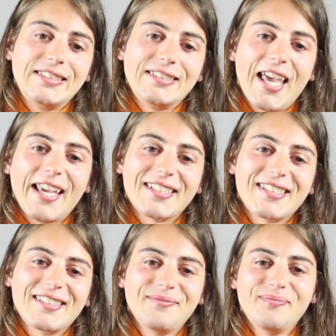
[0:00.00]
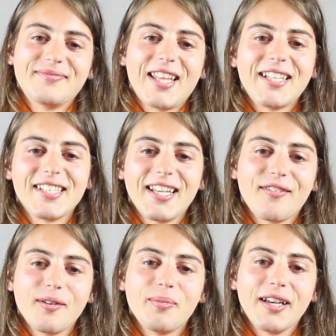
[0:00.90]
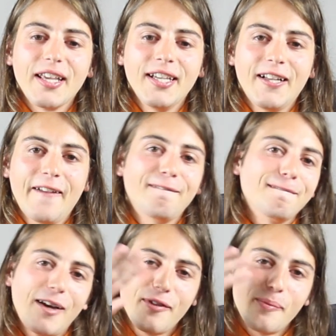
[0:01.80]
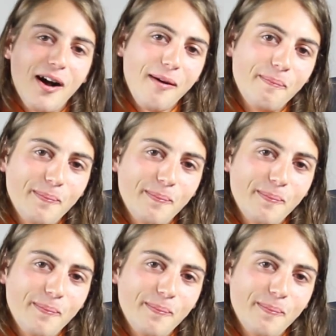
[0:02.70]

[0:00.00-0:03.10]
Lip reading: Thanks. That's it, everybody. Love you, Mom.